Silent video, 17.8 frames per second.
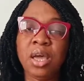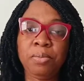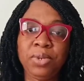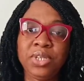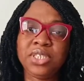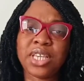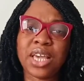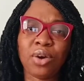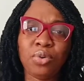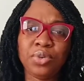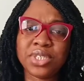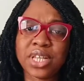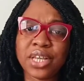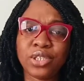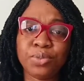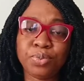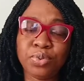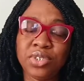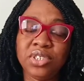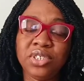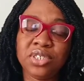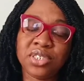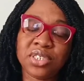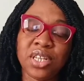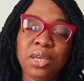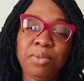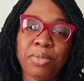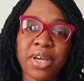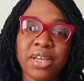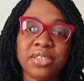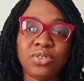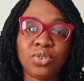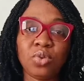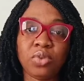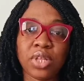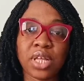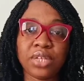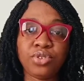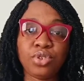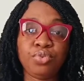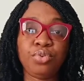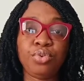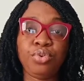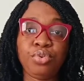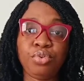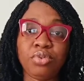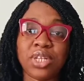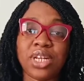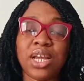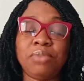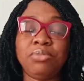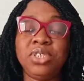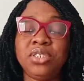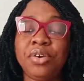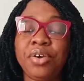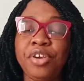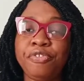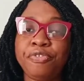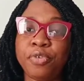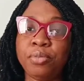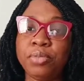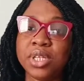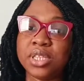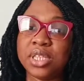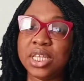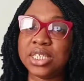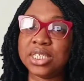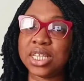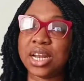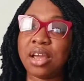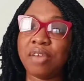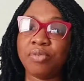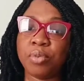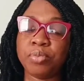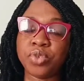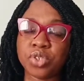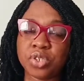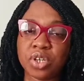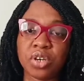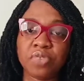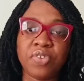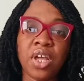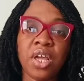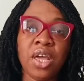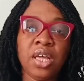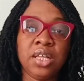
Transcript: Please, I always like to put this disclaimer so that you will know that I'm sharing from the things that I've observed,